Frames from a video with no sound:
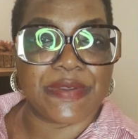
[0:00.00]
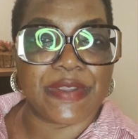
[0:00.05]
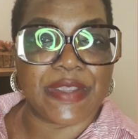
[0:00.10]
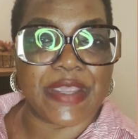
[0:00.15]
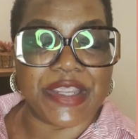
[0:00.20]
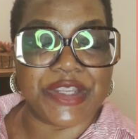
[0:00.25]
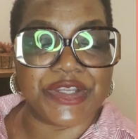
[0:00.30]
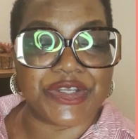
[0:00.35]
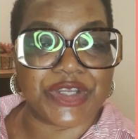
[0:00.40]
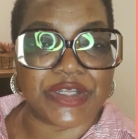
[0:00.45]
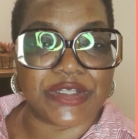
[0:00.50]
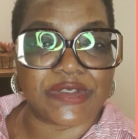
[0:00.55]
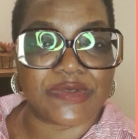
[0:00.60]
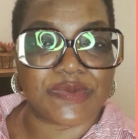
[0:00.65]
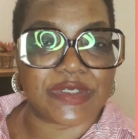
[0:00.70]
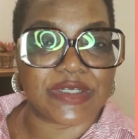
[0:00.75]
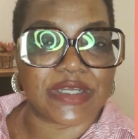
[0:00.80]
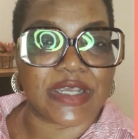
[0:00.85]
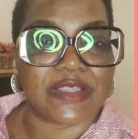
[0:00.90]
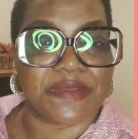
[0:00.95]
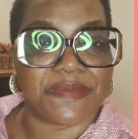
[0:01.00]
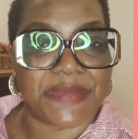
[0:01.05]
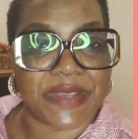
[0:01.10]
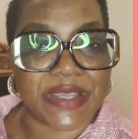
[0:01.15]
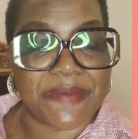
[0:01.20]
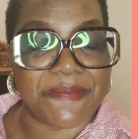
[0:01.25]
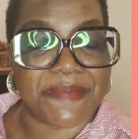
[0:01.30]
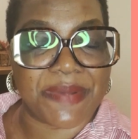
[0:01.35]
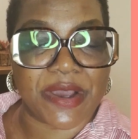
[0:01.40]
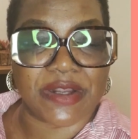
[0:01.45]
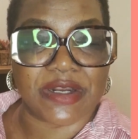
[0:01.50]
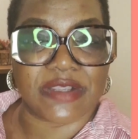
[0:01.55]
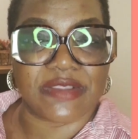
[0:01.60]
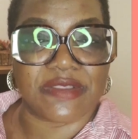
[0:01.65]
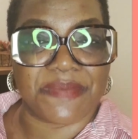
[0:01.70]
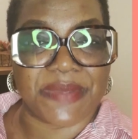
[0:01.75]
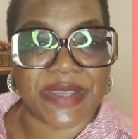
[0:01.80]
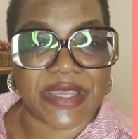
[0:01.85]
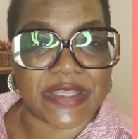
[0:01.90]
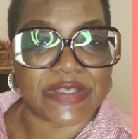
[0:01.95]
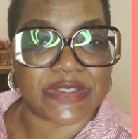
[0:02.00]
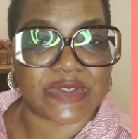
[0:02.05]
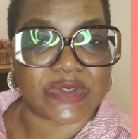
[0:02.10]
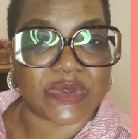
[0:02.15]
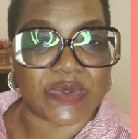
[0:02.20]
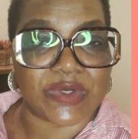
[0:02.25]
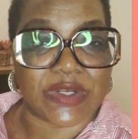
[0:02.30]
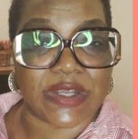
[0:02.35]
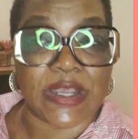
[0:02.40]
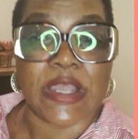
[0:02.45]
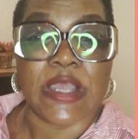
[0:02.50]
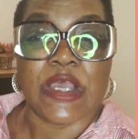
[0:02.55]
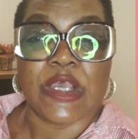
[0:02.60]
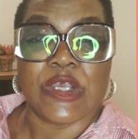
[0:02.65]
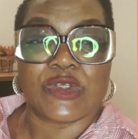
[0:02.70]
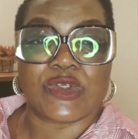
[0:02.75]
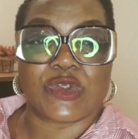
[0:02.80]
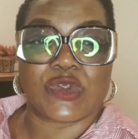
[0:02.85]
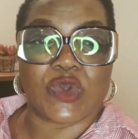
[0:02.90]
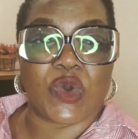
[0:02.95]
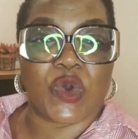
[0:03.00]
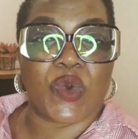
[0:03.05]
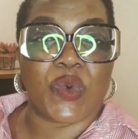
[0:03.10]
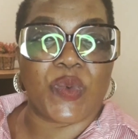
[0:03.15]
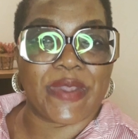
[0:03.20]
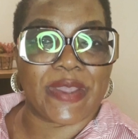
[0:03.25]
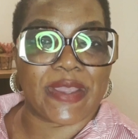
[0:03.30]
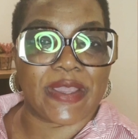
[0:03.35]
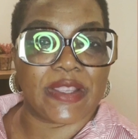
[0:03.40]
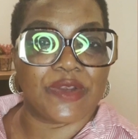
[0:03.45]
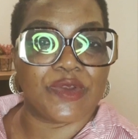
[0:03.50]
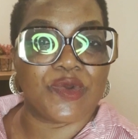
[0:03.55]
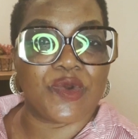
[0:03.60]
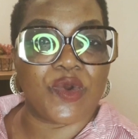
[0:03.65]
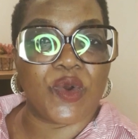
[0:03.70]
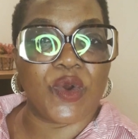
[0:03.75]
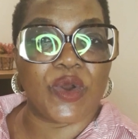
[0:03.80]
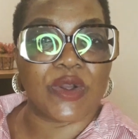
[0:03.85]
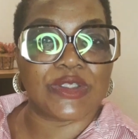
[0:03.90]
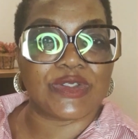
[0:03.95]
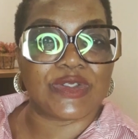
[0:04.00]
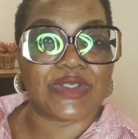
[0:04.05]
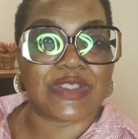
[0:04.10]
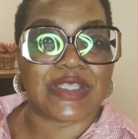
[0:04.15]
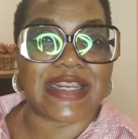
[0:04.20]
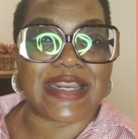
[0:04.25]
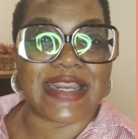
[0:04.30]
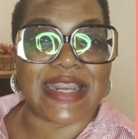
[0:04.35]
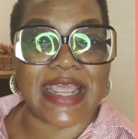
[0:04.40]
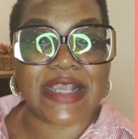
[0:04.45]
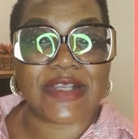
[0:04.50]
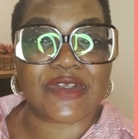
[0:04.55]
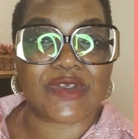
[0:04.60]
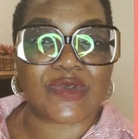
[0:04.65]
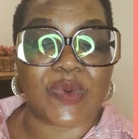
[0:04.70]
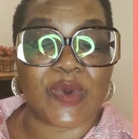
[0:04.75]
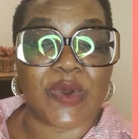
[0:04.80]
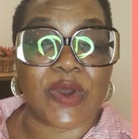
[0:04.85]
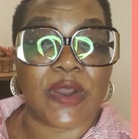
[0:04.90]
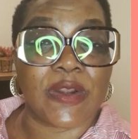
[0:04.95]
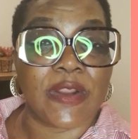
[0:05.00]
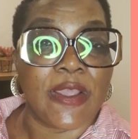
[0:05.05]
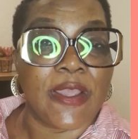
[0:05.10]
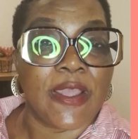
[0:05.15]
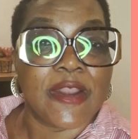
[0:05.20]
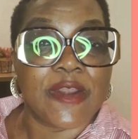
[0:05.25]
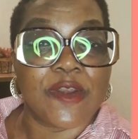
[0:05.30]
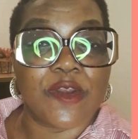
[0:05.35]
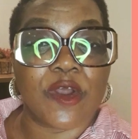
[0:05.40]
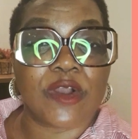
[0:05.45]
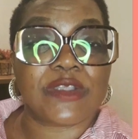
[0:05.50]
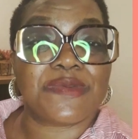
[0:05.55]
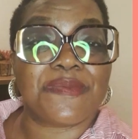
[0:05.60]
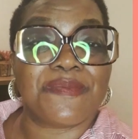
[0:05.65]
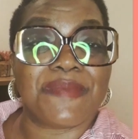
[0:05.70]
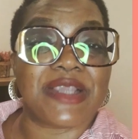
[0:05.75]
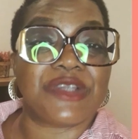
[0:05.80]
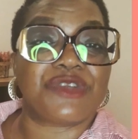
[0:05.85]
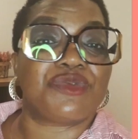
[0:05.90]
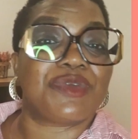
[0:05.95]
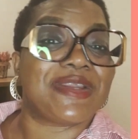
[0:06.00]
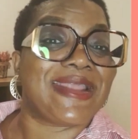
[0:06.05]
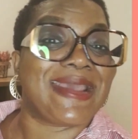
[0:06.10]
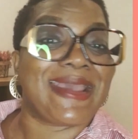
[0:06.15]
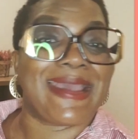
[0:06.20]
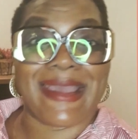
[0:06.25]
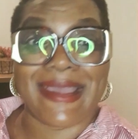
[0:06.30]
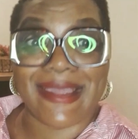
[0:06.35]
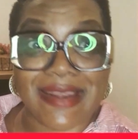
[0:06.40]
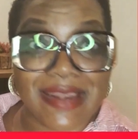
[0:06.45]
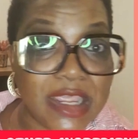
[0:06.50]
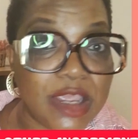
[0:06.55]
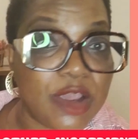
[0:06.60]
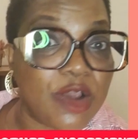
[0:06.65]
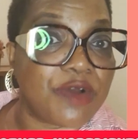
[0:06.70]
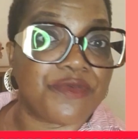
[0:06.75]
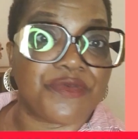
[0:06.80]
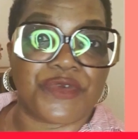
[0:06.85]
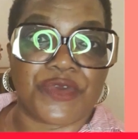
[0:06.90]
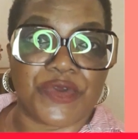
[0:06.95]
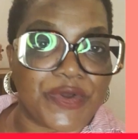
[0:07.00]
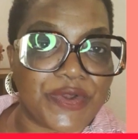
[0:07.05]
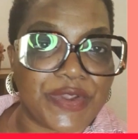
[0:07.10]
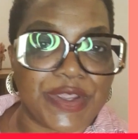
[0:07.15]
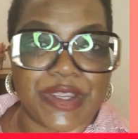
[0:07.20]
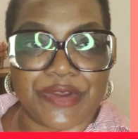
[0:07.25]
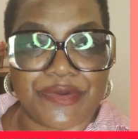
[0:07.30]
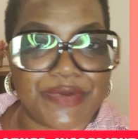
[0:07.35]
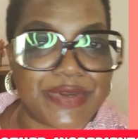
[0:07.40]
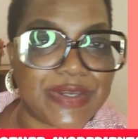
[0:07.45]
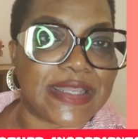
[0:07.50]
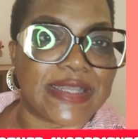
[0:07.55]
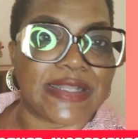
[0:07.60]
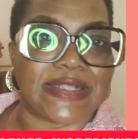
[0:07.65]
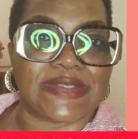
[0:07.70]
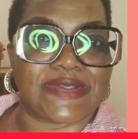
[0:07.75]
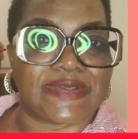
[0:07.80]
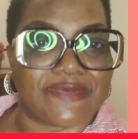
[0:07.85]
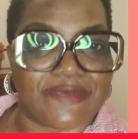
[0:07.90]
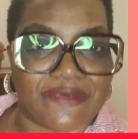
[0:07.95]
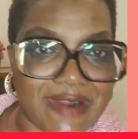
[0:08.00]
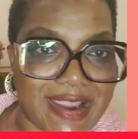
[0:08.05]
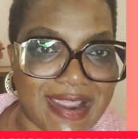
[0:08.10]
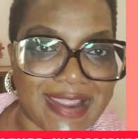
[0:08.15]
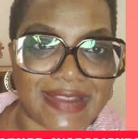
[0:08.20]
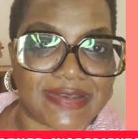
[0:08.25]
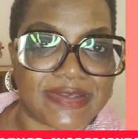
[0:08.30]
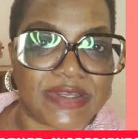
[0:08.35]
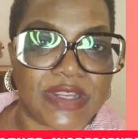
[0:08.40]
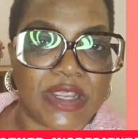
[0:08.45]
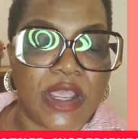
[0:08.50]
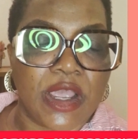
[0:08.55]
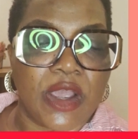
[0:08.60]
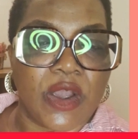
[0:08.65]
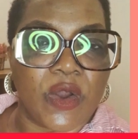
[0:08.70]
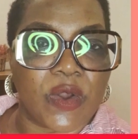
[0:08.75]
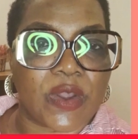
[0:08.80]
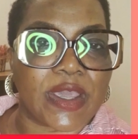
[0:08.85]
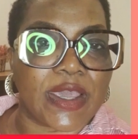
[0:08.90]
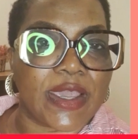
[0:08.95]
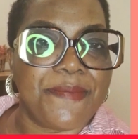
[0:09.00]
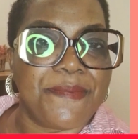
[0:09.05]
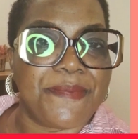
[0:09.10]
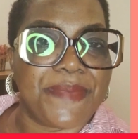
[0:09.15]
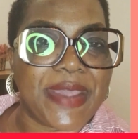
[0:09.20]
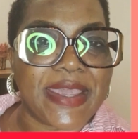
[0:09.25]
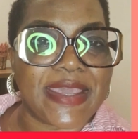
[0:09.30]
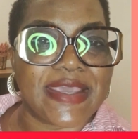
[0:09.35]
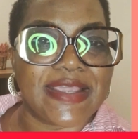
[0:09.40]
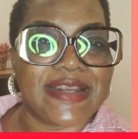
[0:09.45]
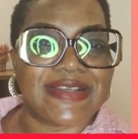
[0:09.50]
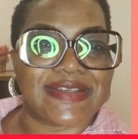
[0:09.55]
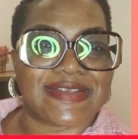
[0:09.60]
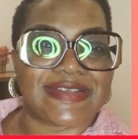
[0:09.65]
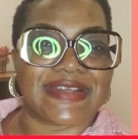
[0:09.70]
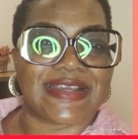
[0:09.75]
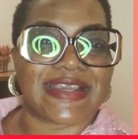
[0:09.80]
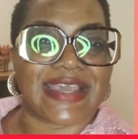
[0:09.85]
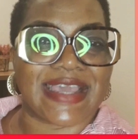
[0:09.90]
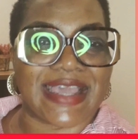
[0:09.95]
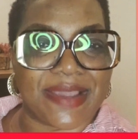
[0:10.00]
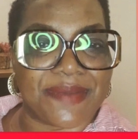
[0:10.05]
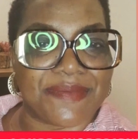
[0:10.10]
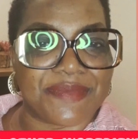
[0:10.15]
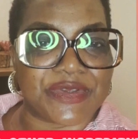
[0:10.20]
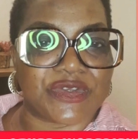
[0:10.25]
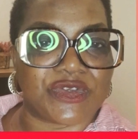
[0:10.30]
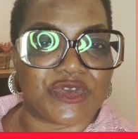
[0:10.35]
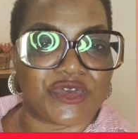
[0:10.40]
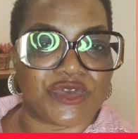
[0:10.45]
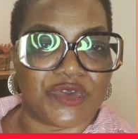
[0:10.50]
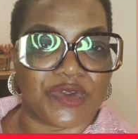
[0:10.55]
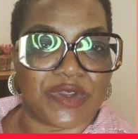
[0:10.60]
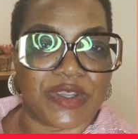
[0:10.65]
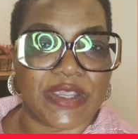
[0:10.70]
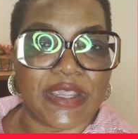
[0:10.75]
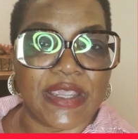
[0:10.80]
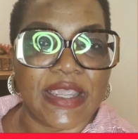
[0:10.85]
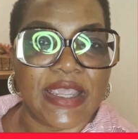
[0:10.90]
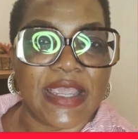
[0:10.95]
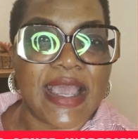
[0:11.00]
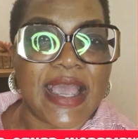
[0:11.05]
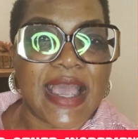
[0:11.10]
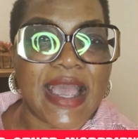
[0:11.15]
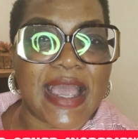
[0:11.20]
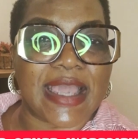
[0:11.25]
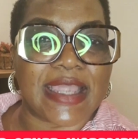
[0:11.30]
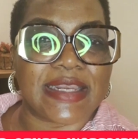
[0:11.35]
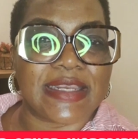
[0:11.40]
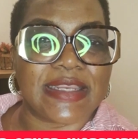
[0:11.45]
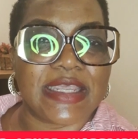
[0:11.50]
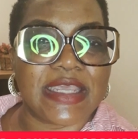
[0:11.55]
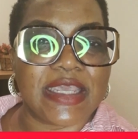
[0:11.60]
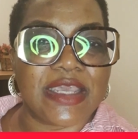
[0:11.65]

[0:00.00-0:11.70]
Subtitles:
agents, which are the baking powder and the baking soda. So we can go on to the next one, not measuring any of your ingredients right. Okay, baking is a chemistry, and